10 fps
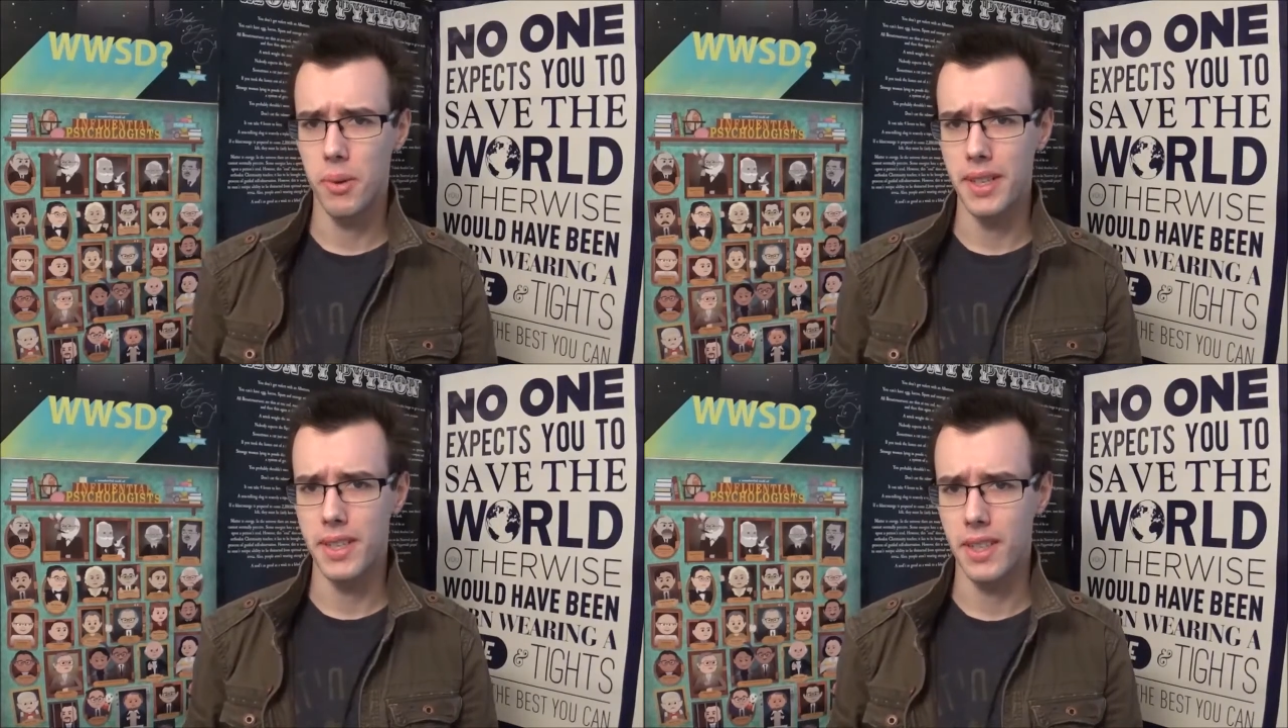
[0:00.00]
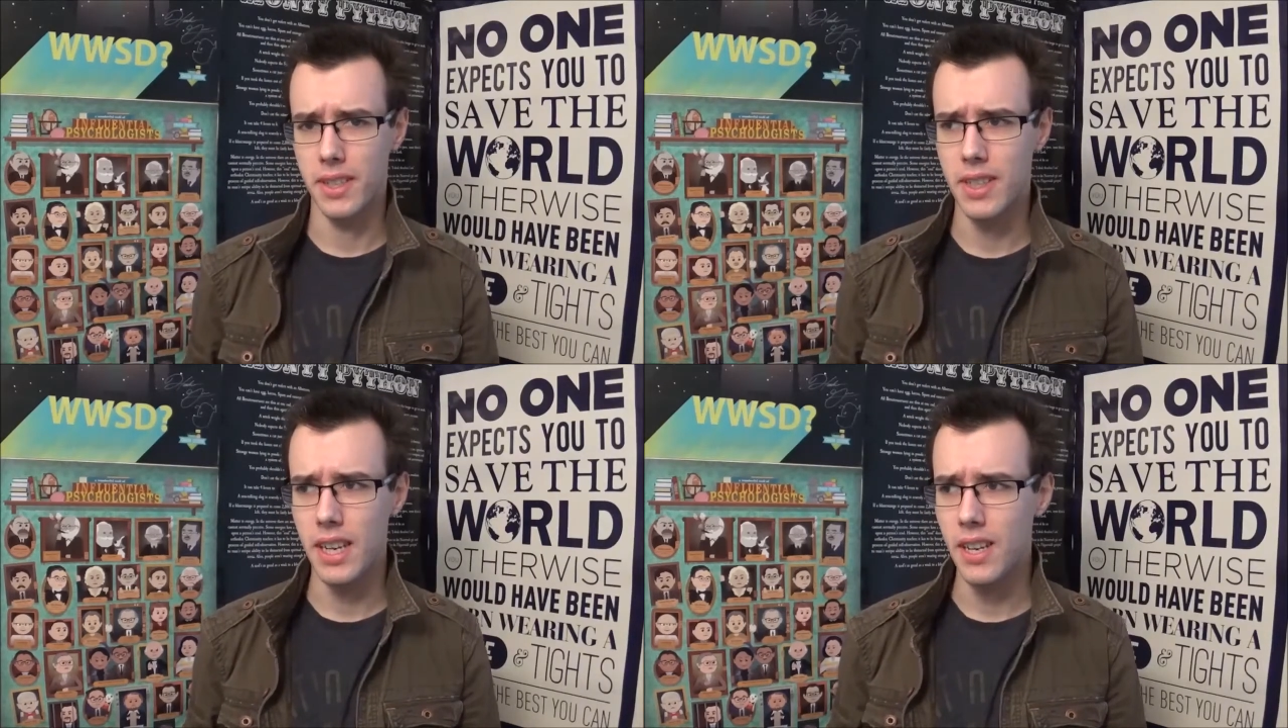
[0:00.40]

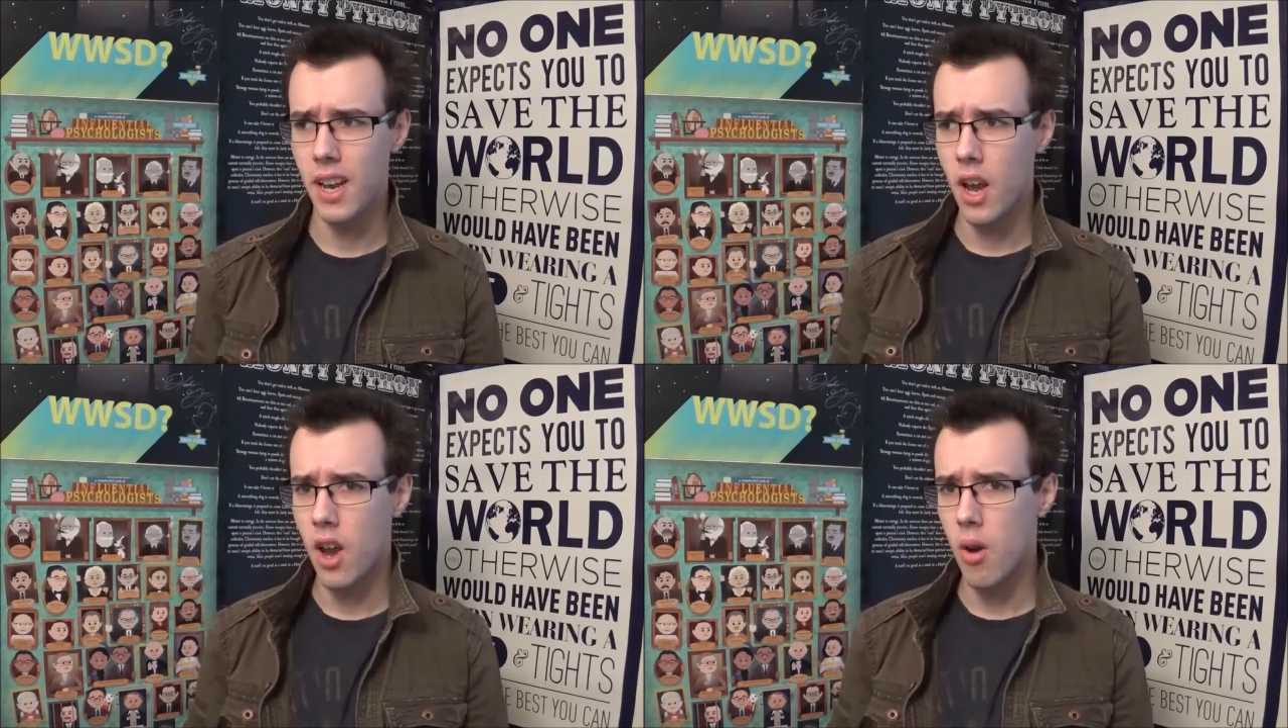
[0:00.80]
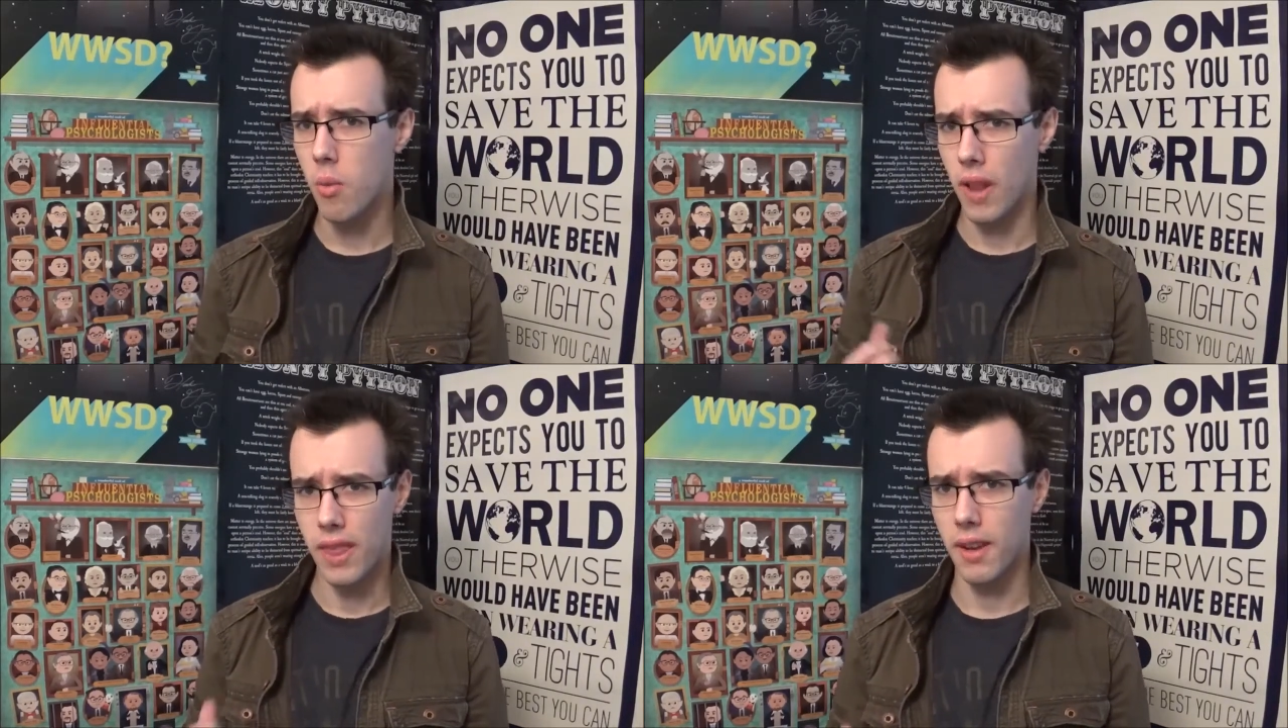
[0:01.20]
2016,
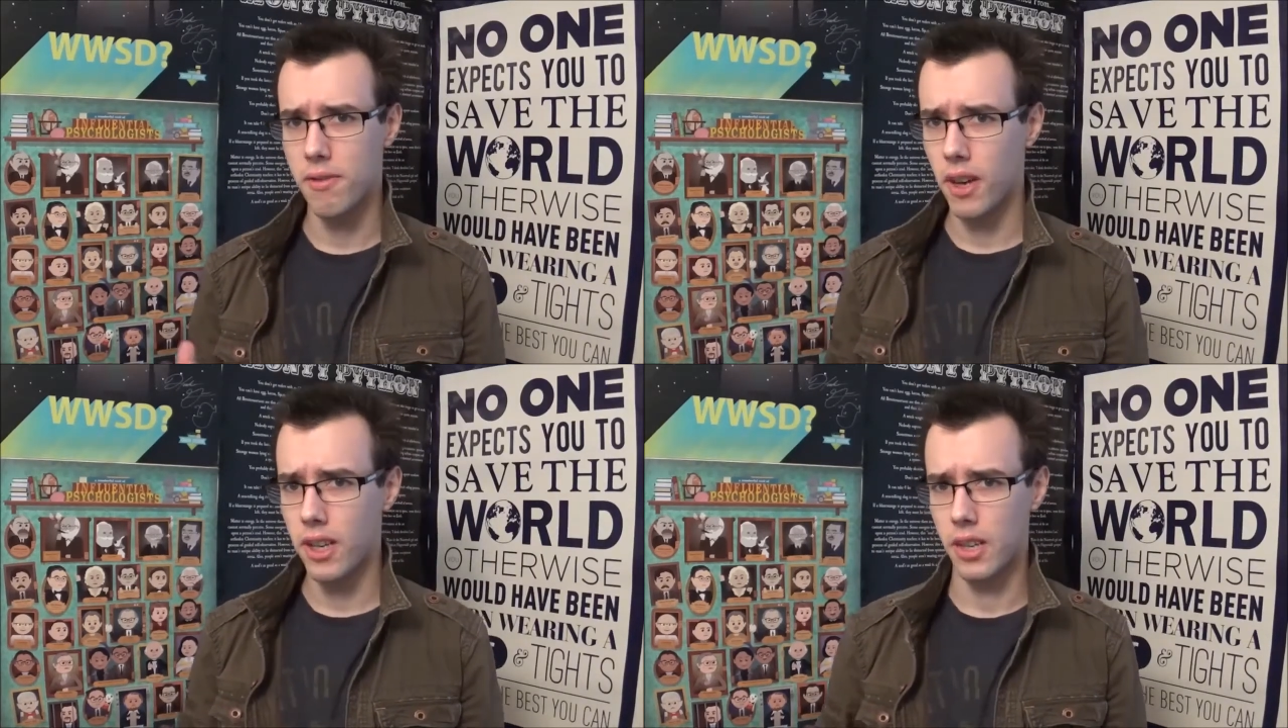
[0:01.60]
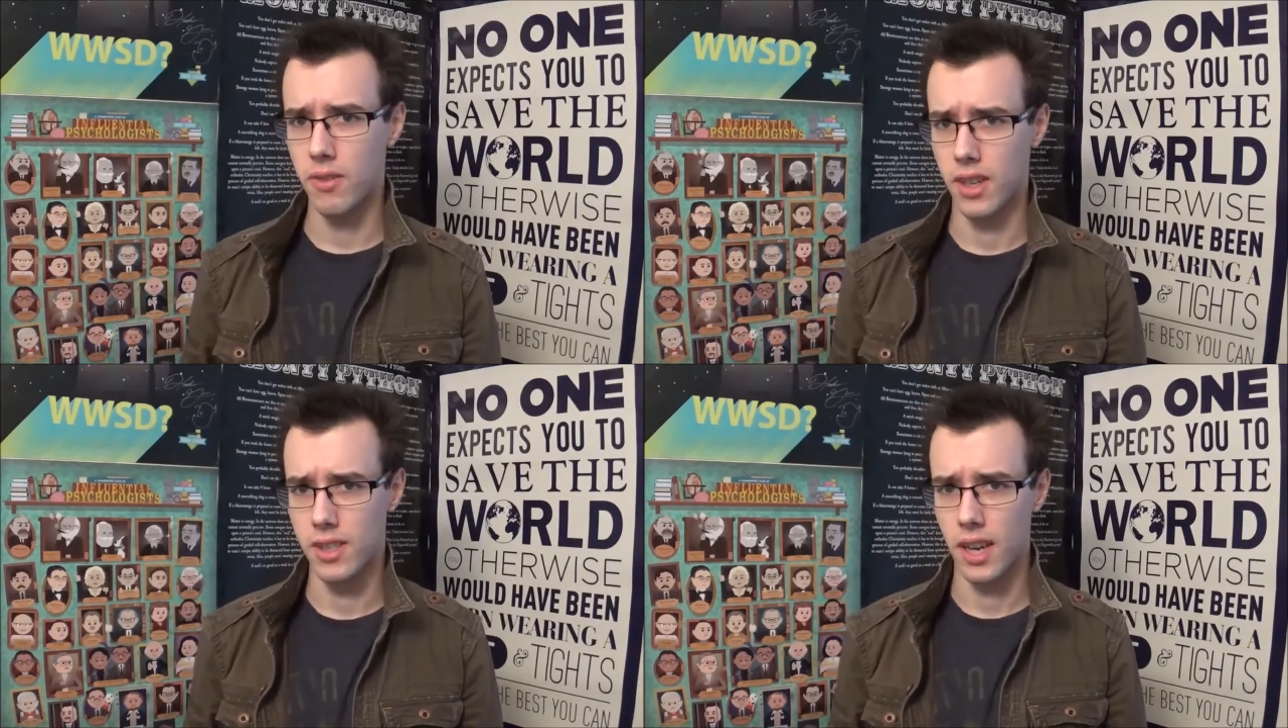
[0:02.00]
when their
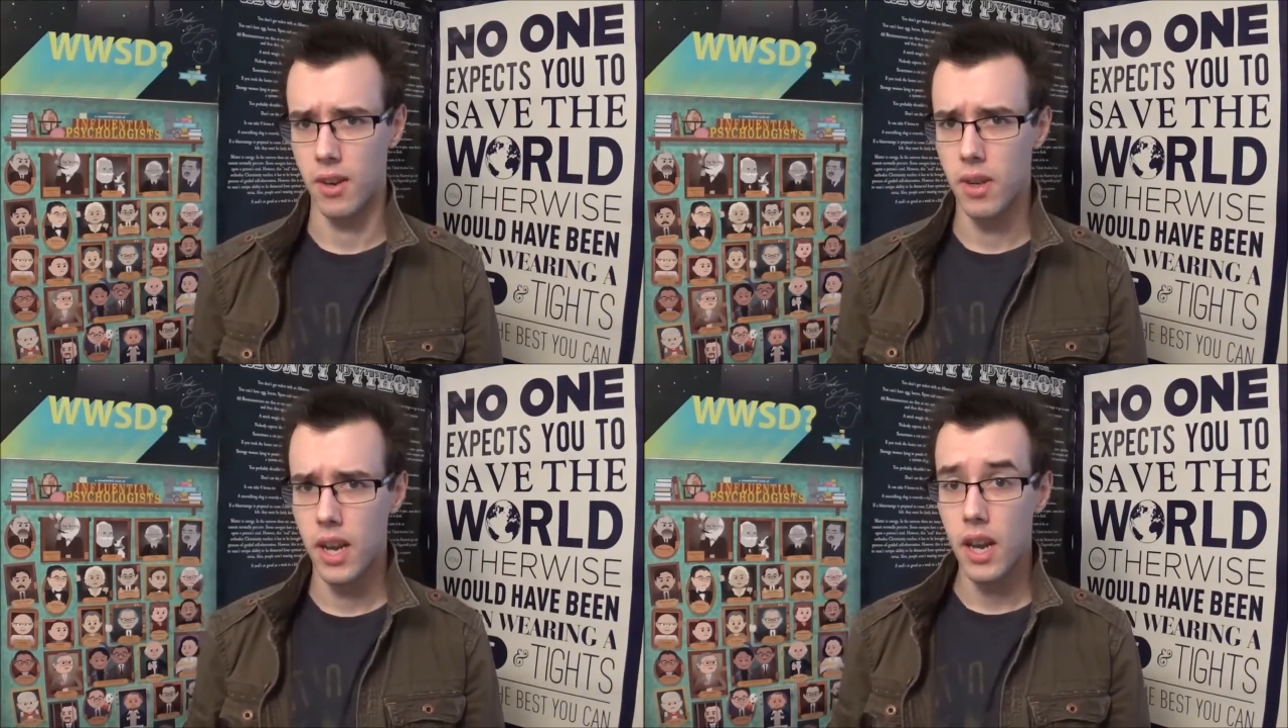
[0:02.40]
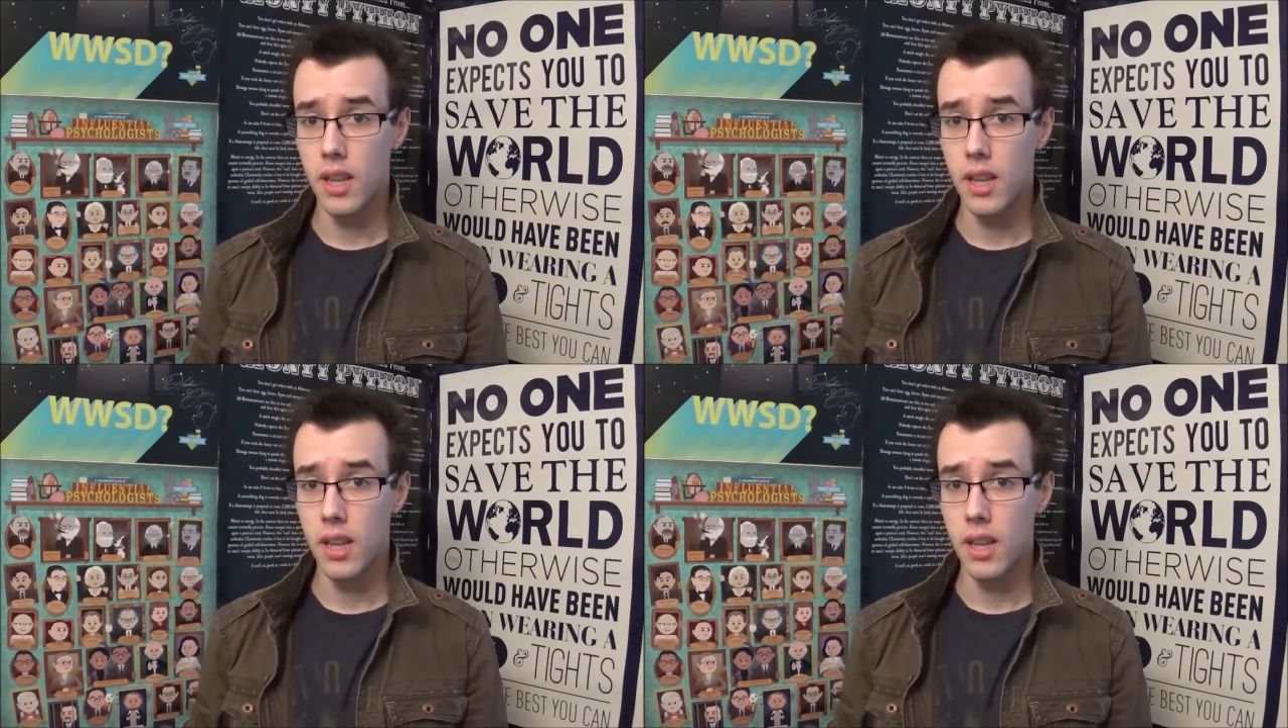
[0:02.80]
funding runs out.